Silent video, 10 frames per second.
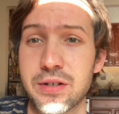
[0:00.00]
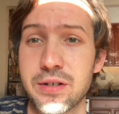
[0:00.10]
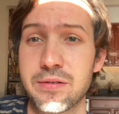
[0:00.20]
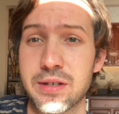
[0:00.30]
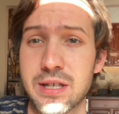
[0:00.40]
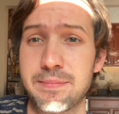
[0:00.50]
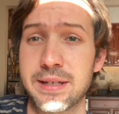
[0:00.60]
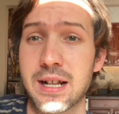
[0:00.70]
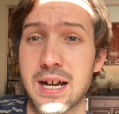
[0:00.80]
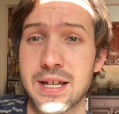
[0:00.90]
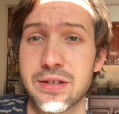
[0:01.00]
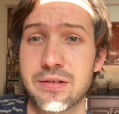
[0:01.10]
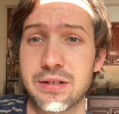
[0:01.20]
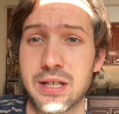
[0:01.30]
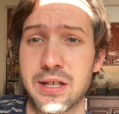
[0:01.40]
to use. It's something that I
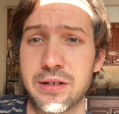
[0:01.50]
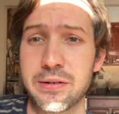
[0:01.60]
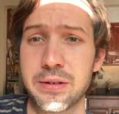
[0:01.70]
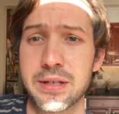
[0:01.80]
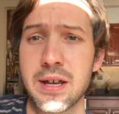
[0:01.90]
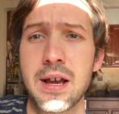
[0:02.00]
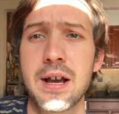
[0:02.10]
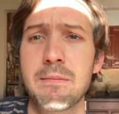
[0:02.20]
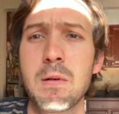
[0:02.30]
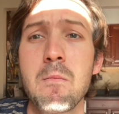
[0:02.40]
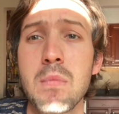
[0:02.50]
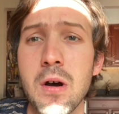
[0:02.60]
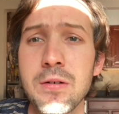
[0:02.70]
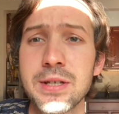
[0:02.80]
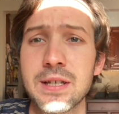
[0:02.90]
certainly use. But
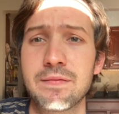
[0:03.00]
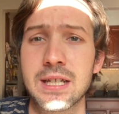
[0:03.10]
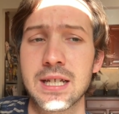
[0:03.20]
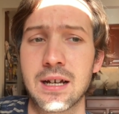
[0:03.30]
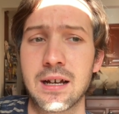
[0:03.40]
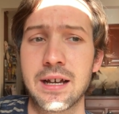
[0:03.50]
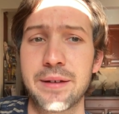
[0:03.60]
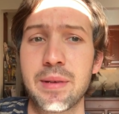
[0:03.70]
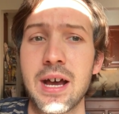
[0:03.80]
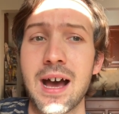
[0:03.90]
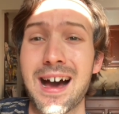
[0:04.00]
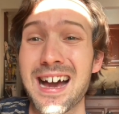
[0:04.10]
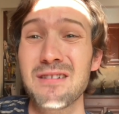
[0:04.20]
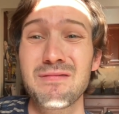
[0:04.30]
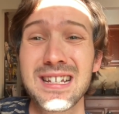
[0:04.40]
most of the time,
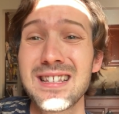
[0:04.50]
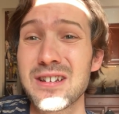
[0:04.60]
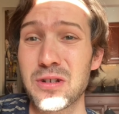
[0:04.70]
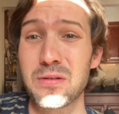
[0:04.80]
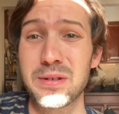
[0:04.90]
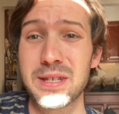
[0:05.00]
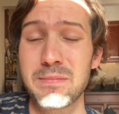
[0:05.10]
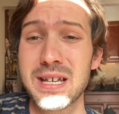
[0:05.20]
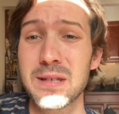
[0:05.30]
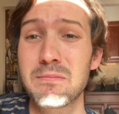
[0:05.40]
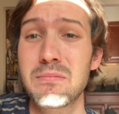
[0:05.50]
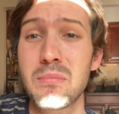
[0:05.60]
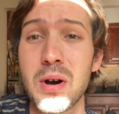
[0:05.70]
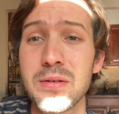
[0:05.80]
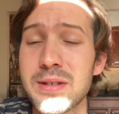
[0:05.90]
I don't read the news because
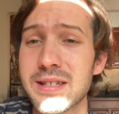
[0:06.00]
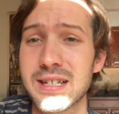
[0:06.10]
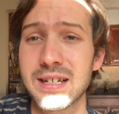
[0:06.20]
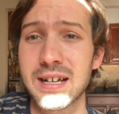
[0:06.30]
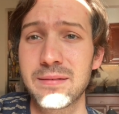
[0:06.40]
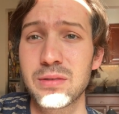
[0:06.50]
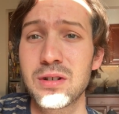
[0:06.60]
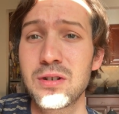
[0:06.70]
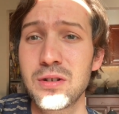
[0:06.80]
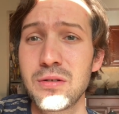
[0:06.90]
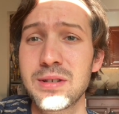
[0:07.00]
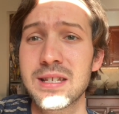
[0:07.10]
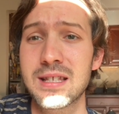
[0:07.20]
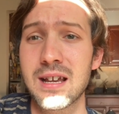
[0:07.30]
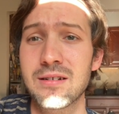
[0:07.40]
most of the time, the news
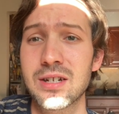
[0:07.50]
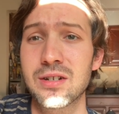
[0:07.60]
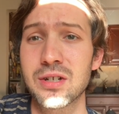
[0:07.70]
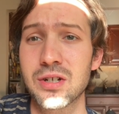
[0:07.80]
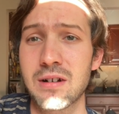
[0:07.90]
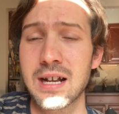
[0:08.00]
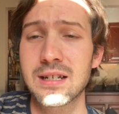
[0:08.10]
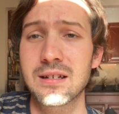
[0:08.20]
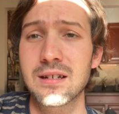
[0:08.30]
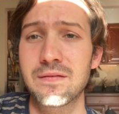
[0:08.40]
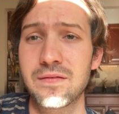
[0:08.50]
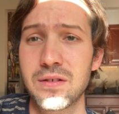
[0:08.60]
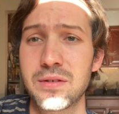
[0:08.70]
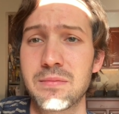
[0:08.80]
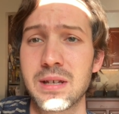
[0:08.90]
is there to distract and
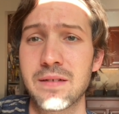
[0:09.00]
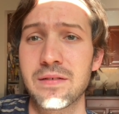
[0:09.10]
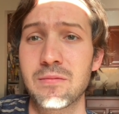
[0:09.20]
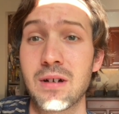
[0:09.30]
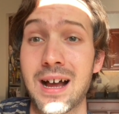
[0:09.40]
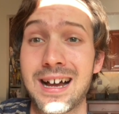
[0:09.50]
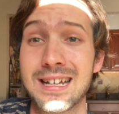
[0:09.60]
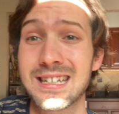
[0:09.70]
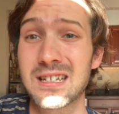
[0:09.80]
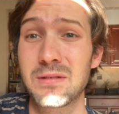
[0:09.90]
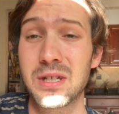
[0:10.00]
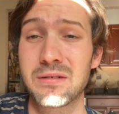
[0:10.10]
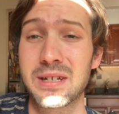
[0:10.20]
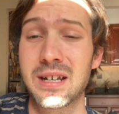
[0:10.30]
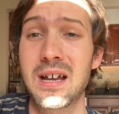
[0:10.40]
confuse me from what I need to be
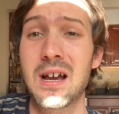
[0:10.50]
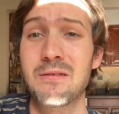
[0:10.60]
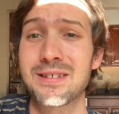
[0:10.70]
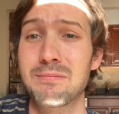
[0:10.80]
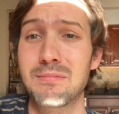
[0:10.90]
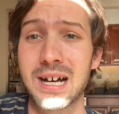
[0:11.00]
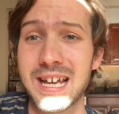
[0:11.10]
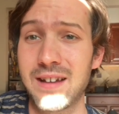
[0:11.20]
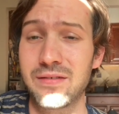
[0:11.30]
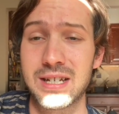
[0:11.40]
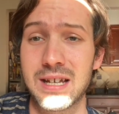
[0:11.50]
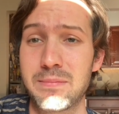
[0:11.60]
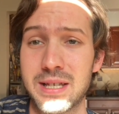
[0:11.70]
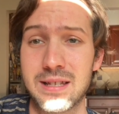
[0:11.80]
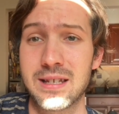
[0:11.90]
doing with my everyday
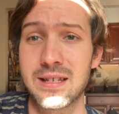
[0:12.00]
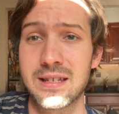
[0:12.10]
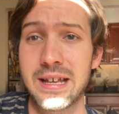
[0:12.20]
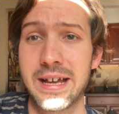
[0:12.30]
business.